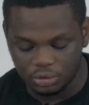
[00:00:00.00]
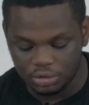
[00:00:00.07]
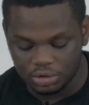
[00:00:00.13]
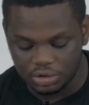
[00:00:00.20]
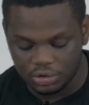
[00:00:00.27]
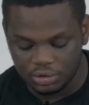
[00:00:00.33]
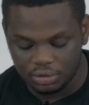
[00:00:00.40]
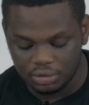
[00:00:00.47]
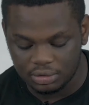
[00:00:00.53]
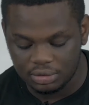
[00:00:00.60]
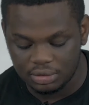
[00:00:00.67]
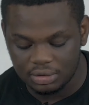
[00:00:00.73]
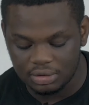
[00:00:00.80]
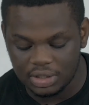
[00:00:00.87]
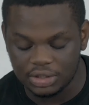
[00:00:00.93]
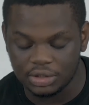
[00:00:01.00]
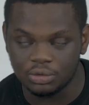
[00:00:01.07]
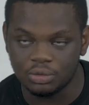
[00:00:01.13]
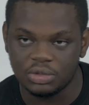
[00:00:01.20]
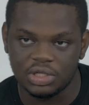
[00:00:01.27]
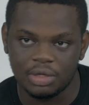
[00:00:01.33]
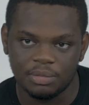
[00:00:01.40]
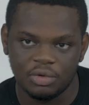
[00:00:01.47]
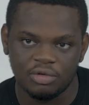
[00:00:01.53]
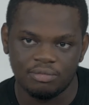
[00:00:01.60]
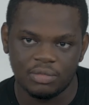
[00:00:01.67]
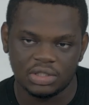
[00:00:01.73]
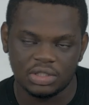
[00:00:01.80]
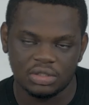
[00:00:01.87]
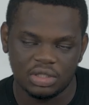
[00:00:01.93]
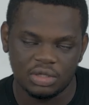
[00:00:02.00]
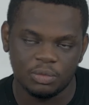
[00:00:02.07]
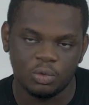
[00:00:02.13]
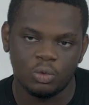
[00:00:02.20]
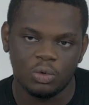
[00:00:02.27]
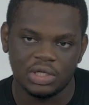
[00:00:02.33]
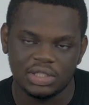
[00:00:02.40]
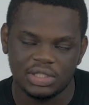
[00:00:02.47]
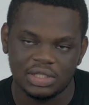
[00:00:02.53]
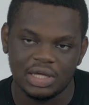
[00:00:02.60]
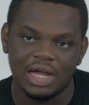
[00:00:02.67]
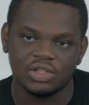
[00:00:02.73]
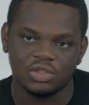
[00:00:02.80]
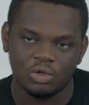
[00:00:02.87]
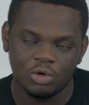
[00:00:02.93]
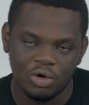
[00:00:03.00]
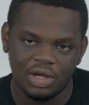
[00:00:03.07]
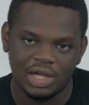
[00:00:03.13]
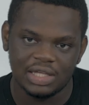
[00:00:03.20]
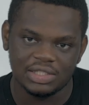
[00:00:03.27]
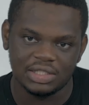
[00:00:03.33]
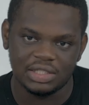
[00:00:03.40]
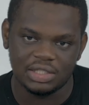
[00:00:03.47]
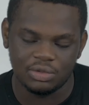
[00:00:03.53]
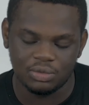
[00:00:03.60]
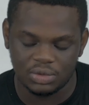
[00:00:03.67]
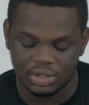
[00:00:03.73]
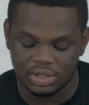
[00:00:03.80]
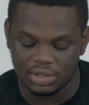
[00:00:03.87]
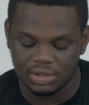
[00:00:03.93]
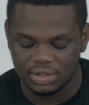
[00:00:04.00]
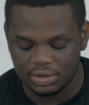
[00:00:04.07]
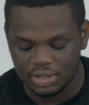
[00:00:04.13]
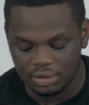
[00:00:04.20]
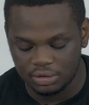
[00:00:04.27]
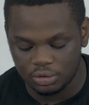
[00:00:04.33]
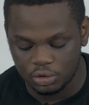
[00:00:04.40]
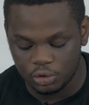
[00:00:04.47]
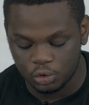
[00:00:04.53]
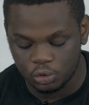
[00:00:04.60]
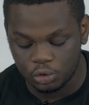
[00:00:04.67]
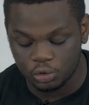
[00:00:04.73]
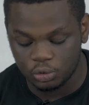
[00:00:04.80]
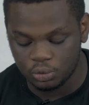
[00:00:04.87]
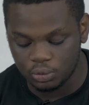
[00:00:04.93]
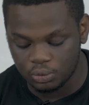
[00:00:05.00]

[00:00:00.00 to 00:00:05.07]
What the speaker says: condition that the goods shall be of merchantable quality as long as he deals in such